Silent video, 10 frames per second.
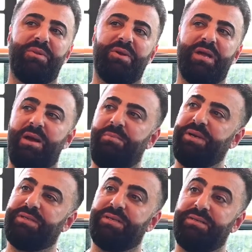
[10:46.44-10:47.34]
look at a
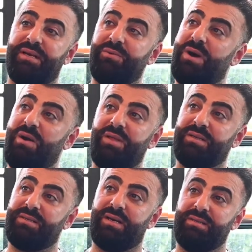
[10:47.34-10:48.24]
picture and say, wow,
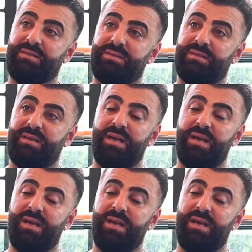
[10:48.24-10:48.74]
that's nice.